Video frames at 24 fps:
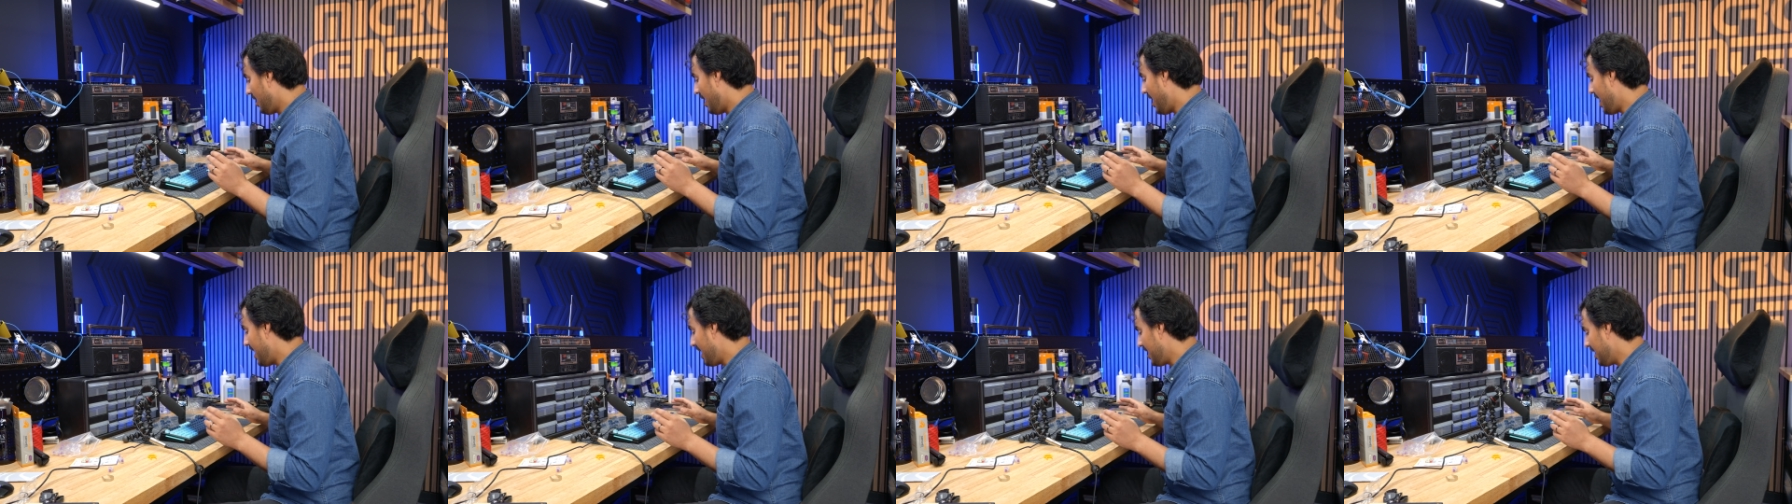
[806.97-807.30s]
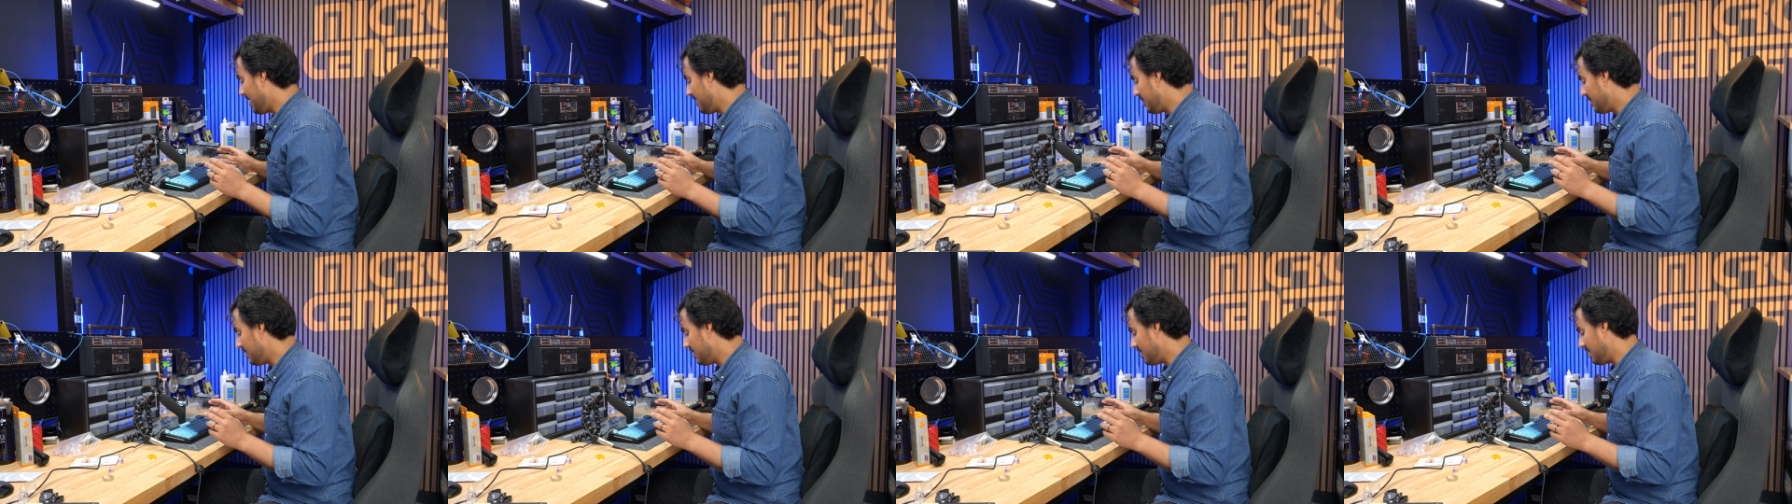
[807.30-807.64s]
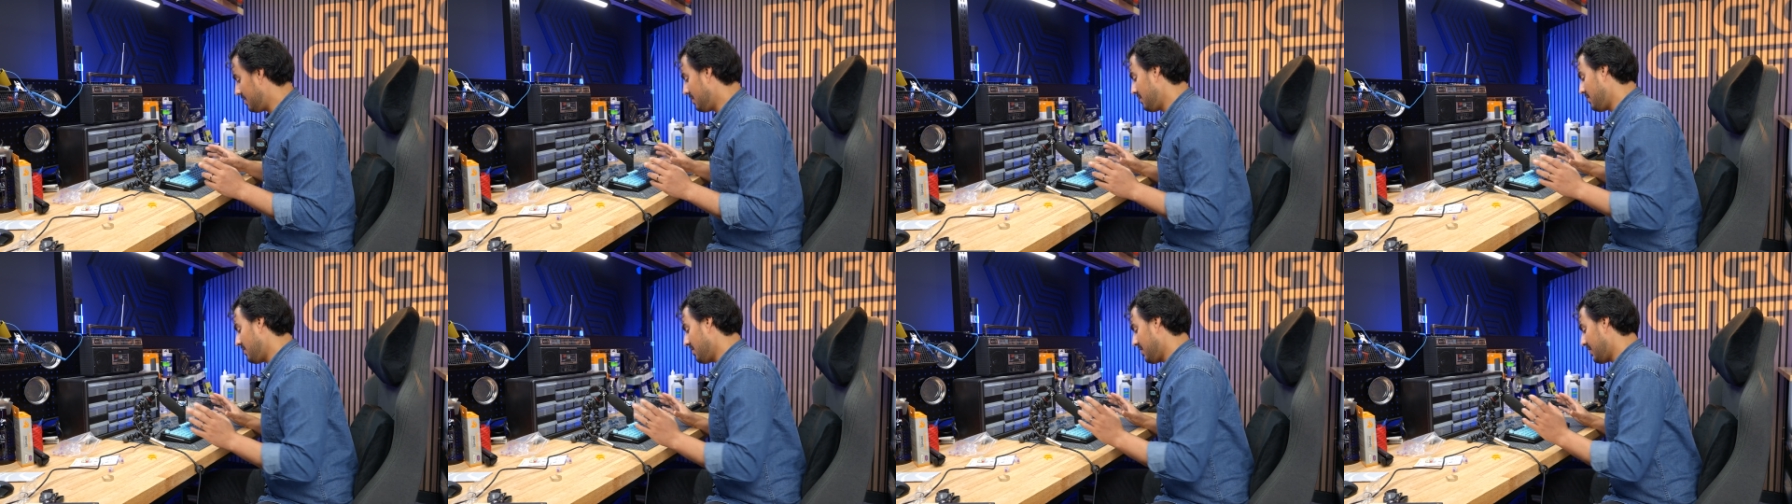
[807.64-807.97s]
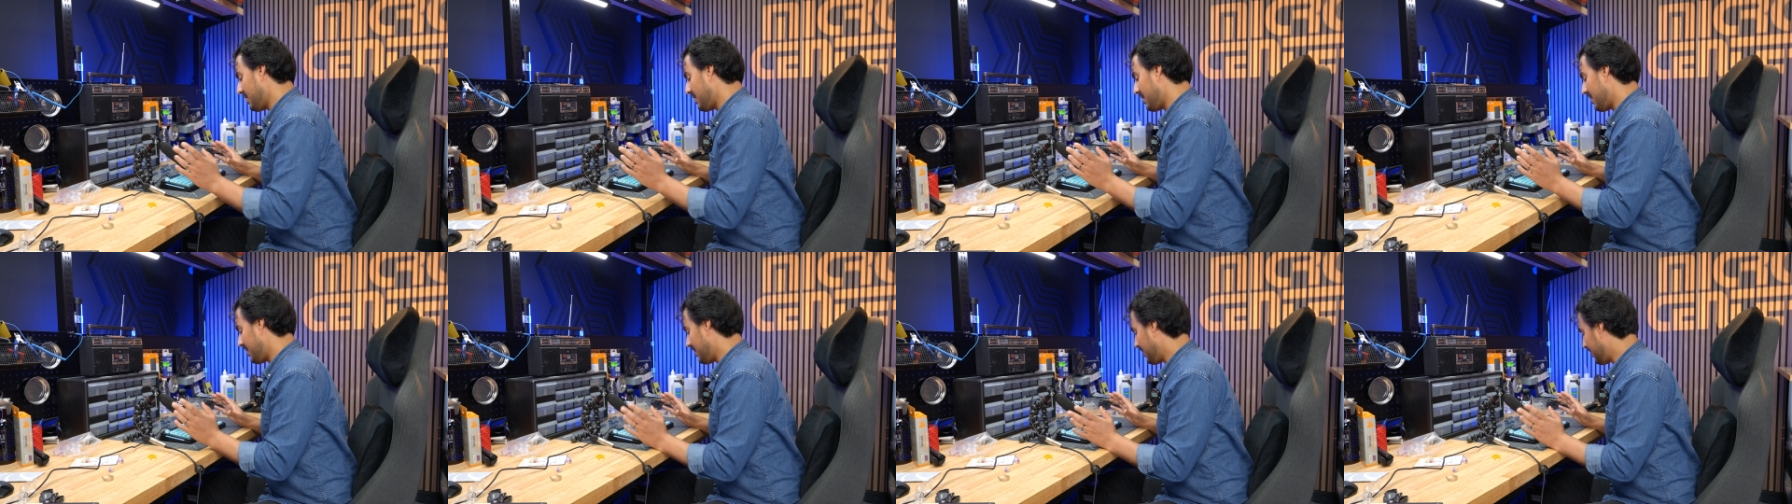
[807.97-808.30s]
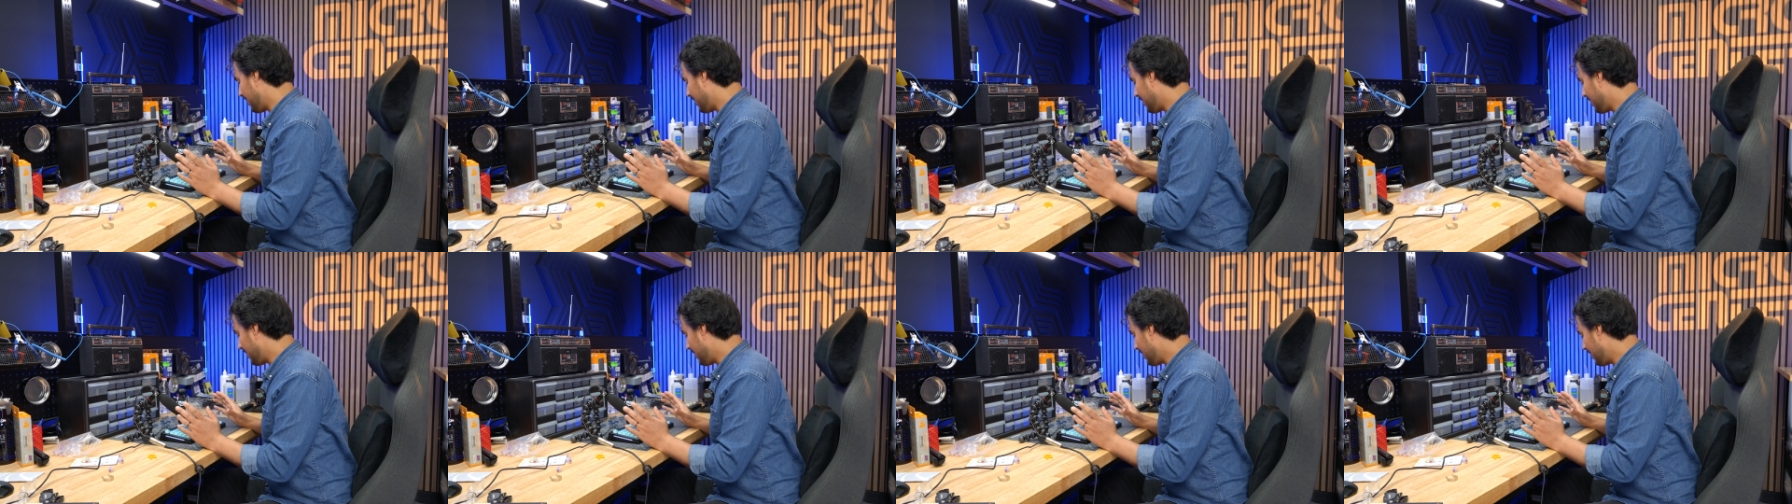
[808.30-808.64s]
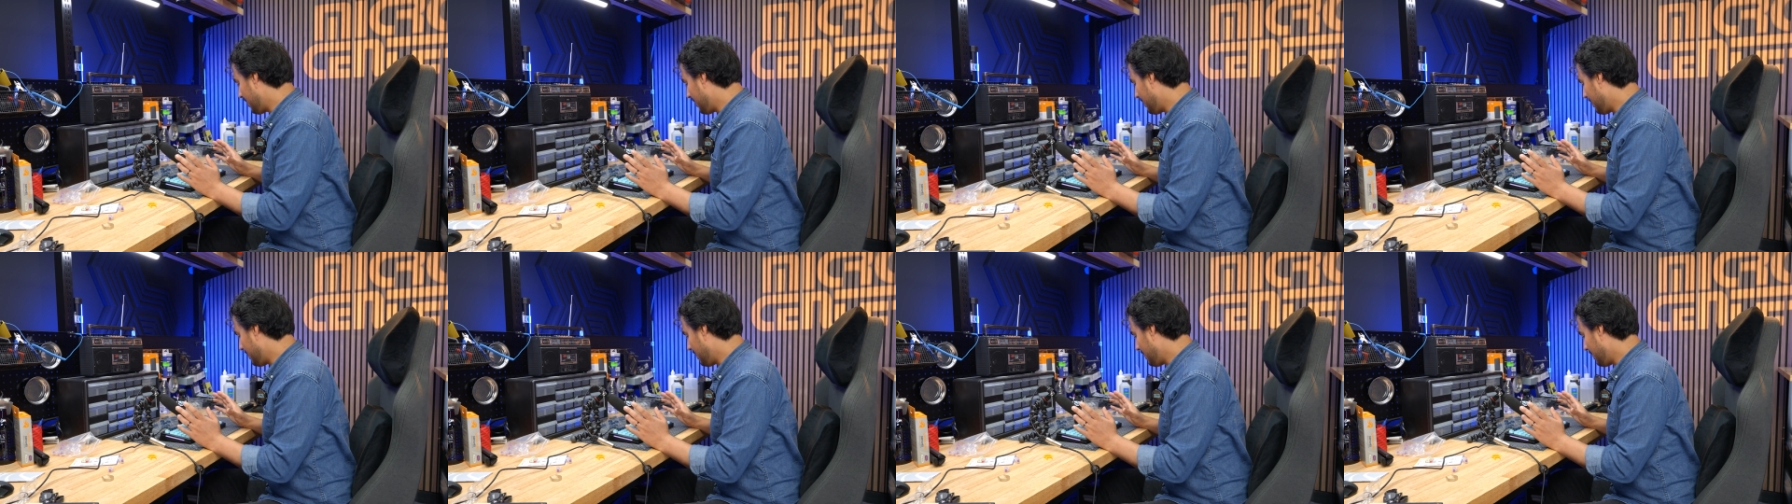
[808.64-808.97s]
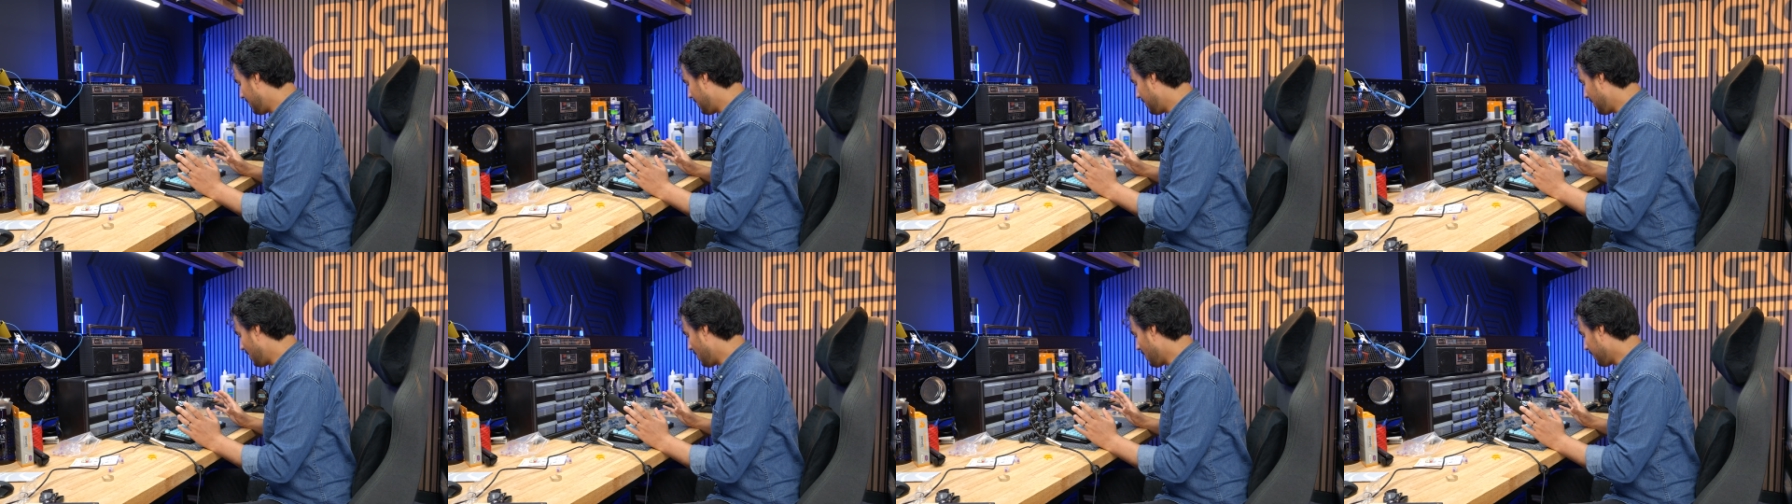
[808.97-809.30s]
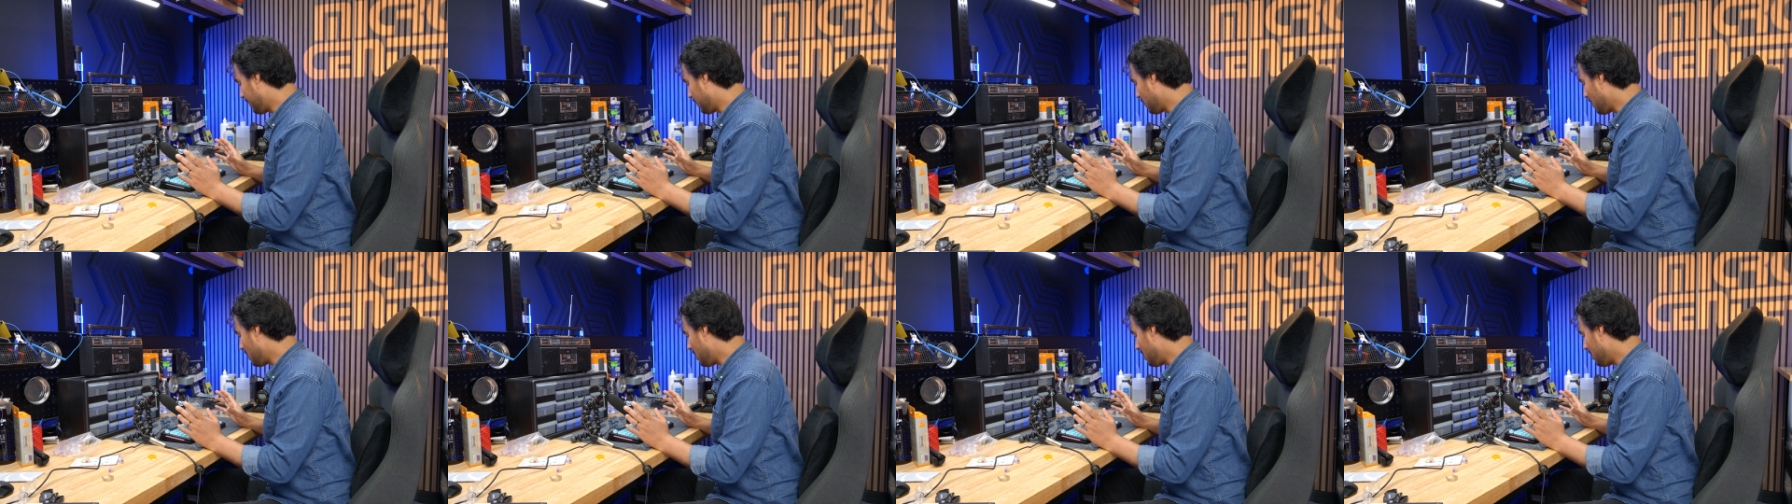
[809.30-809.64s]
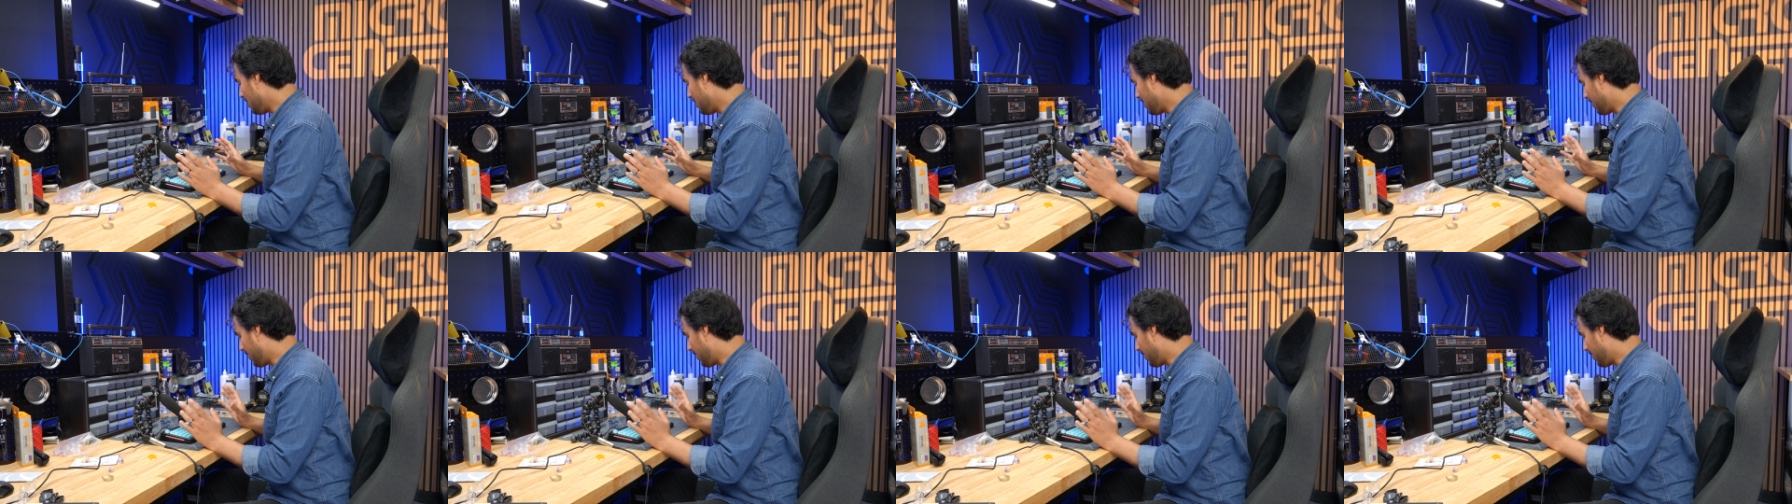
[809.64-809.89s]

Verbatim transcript: and just the overall